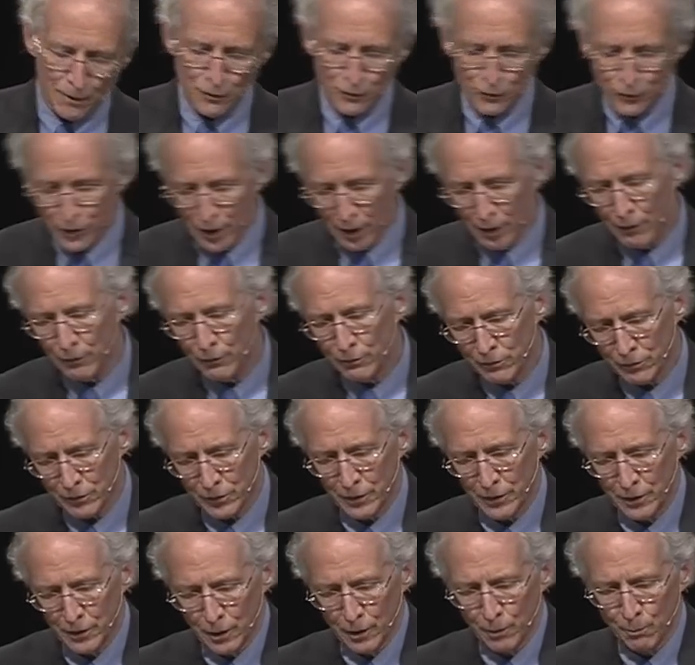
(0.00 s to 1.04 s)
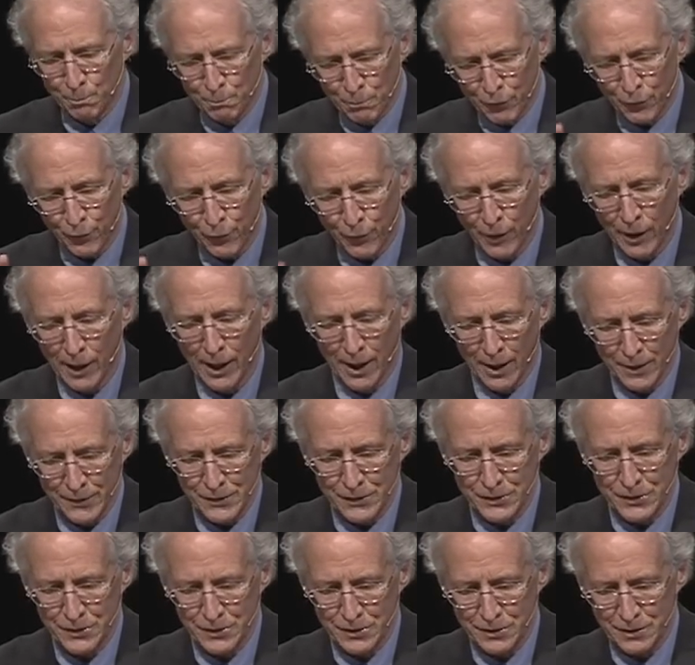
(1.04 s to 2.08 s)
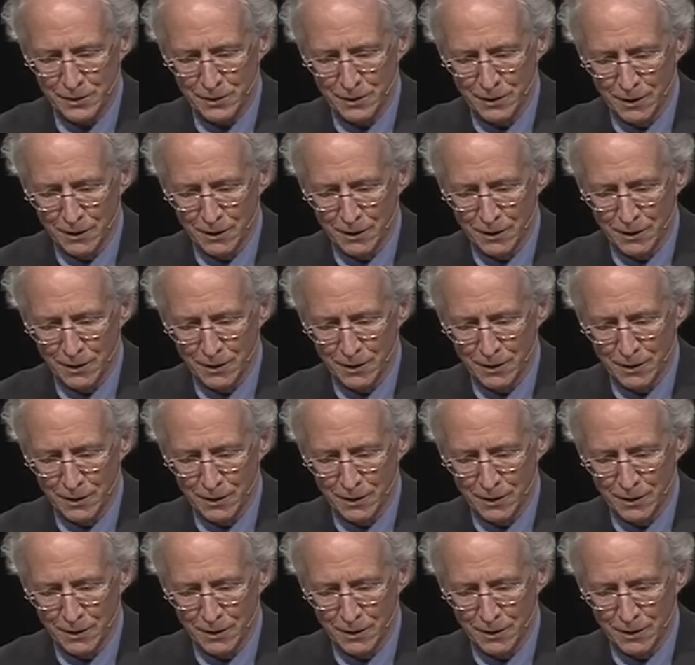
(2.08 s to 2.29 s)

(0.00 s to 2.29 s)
don't press